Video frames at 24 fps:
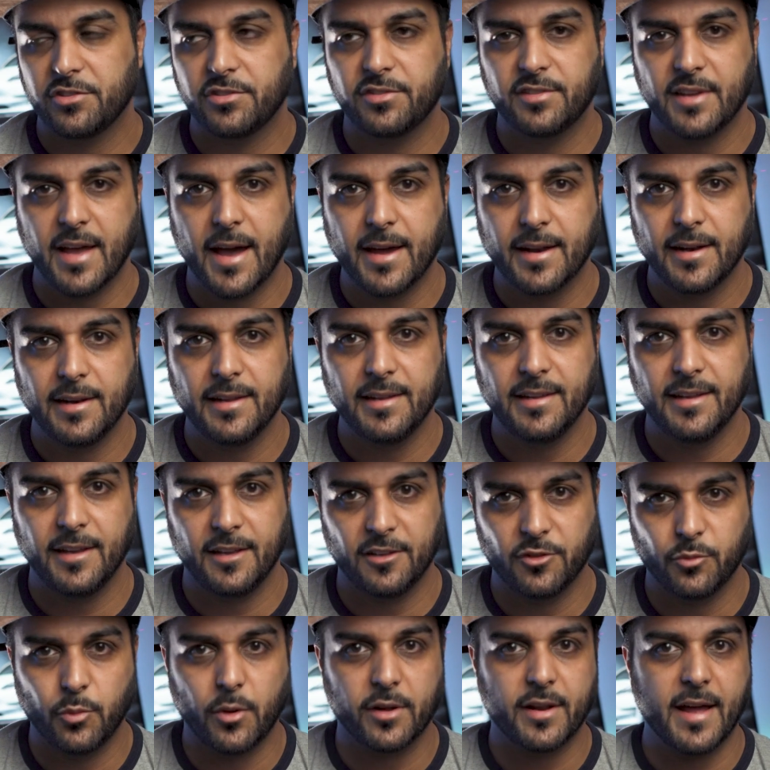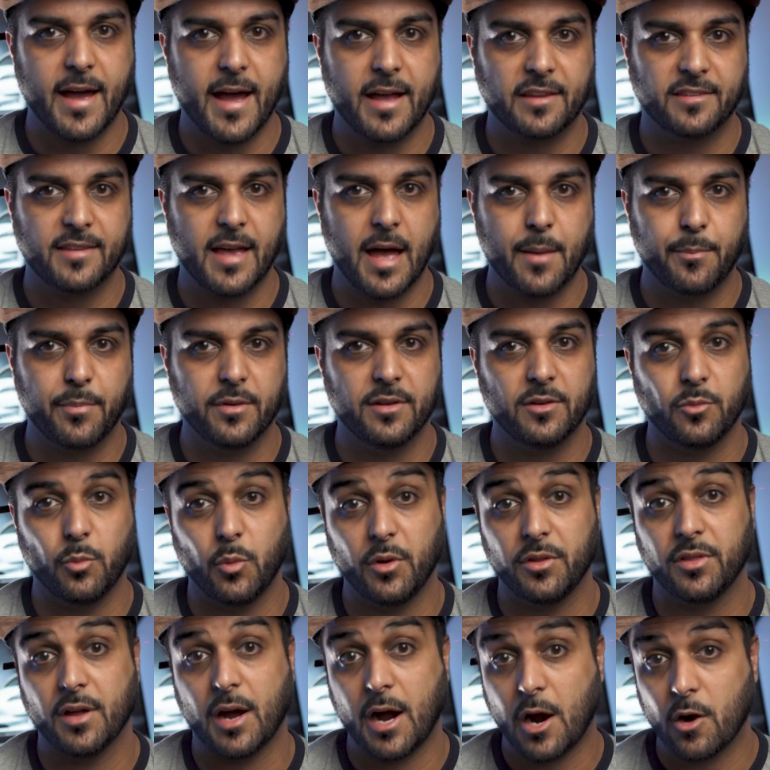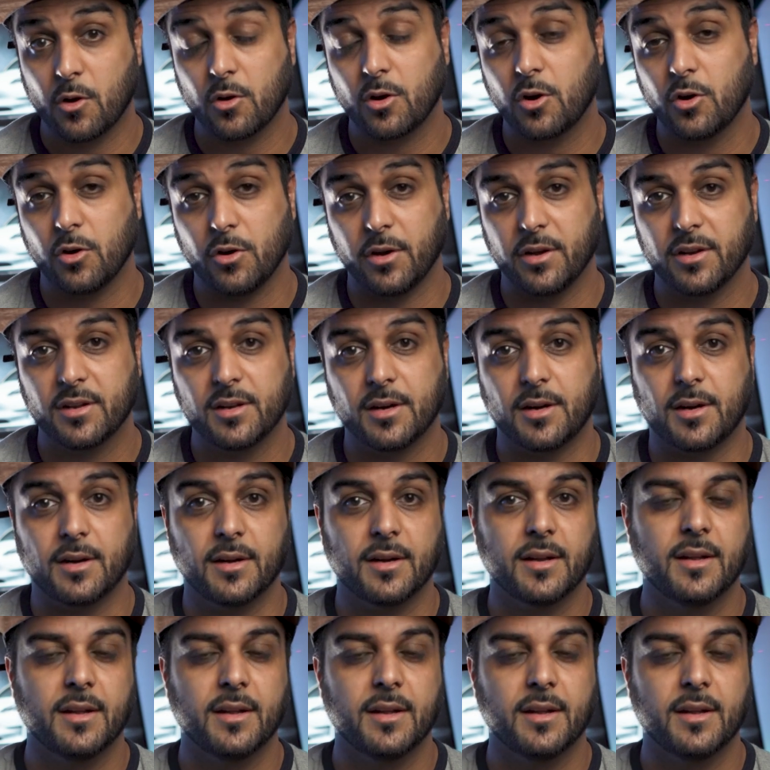sadly is what has happened with our current car.